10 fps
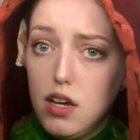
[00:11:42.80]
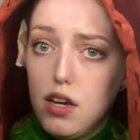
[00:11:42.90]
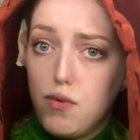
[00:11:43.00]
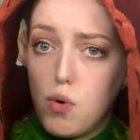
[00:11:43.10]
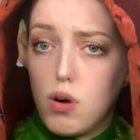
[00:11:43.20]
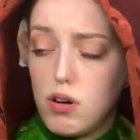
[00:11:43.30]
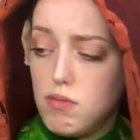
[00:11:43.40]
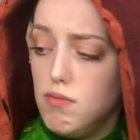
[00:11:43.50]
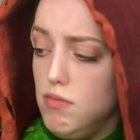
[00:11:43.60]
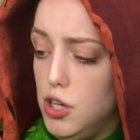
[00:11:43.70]
for,
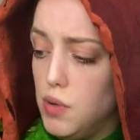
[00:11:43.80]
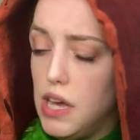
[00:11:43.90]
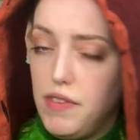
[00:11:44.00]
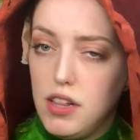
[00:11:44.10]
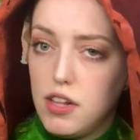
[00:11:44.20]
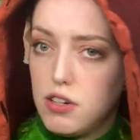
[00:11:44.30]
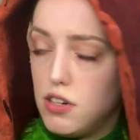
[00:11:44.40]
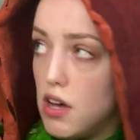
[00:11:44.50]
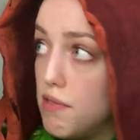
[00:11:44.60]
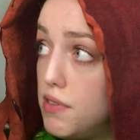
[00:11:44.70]
you know, heavy leather
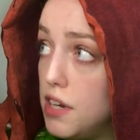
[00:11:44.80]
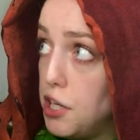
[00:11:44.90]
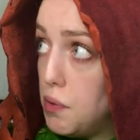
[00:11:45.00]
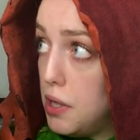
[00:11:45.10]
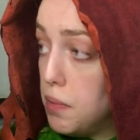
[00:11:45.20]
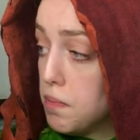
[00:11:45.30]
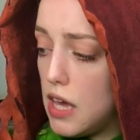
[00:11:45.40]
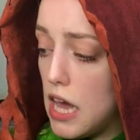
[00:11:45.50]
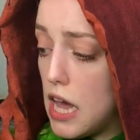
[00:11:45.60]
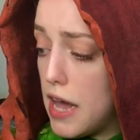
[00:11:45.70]
stuff anyway.
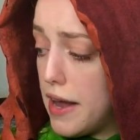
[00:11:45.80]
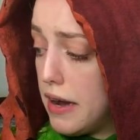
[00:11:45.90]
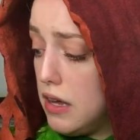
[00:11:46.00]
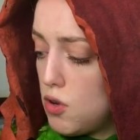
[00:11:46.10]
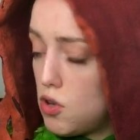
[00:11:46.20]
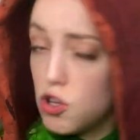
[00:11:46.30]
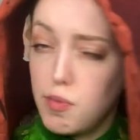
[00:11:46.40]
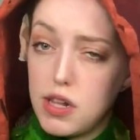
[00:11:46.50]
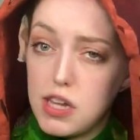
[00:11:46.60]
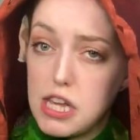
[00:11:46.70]
And
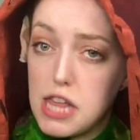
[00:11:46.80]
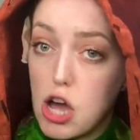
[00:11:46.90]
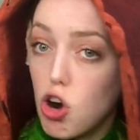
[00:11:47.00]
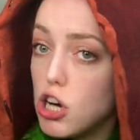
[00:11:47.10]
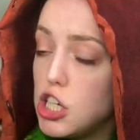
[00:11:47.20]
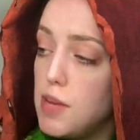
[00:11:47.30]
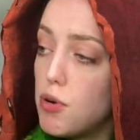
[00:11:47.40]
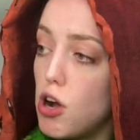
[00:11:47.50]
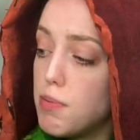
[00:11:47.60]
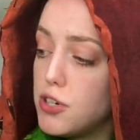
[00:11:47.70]
ultimately, they are a
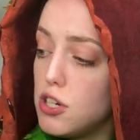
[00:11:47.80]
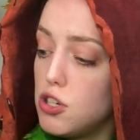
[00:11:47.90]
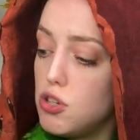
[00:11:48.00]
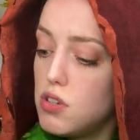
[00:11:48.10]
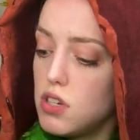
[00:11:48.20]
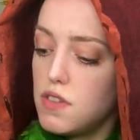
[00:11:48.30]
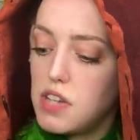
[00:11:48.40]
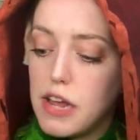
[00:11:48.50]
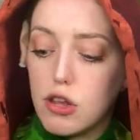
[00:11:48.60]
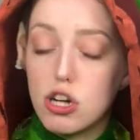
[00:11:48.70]
cheaper option to Son of
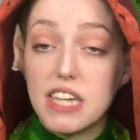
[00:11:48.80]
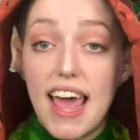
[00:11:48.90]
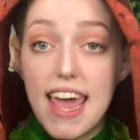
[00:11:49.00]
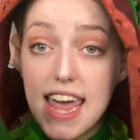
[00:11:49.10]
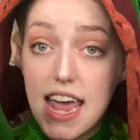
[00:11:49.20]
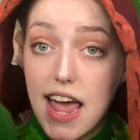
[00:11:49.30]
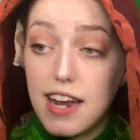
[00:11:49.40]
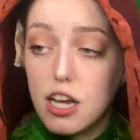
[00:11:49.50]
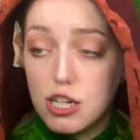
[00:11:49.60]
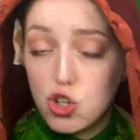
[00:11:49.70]
Sandlars
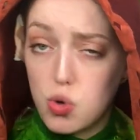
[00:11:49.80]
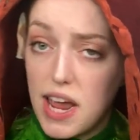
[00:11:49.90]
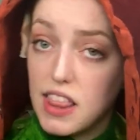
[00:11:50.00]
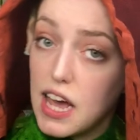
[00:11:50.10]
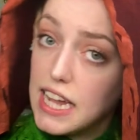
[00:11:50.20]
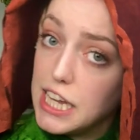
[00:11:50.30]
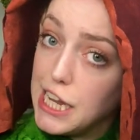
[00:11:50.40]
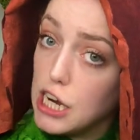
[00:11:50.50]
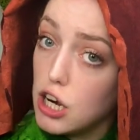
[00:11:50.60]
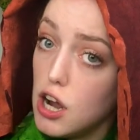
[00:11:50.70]
and Treadlight
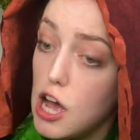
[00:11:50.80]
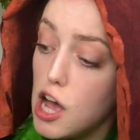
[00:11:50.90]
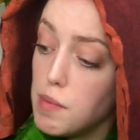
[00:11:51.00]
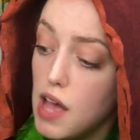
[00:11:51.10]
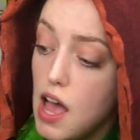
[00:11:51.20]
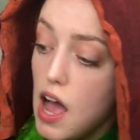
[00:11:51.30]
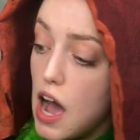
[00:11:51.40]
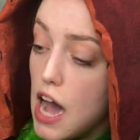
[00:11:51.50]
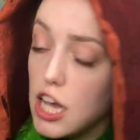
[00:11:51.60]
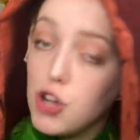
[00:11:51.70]
Gear.
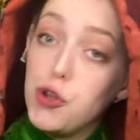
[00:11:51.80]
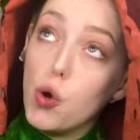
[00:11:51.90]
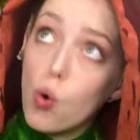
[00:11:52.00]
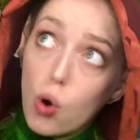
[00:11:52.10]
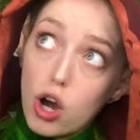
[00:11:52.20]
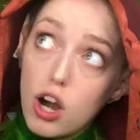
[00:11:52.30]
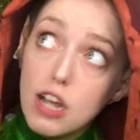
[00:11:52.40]
I adore